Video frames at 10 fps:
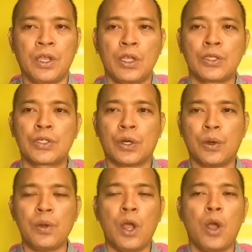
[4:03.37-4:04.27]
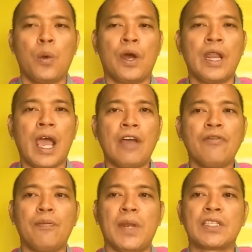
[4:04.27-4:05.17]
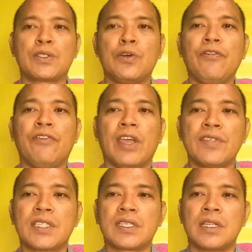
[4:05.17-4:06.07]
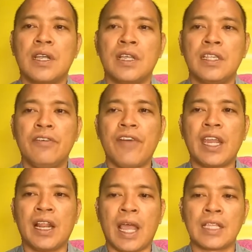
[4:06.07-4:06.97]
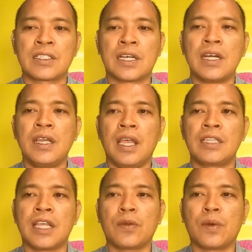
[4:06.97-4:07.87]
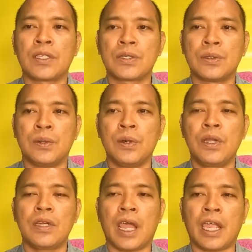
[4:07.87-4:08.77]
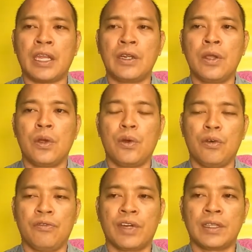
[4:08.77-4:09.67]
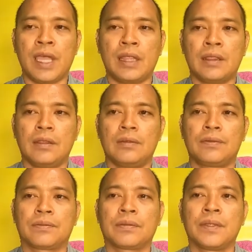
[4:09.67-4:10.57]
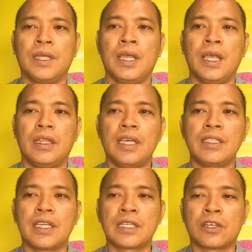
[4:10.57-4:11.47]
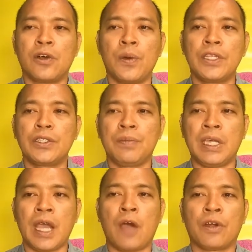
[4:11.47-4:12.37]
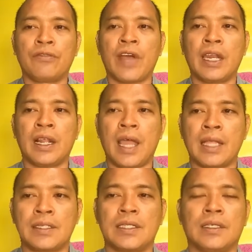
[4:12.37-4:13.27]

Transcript: So 1/2 plus 2/5, the final answer is equal to 9 over 10. This is going to be our final answer.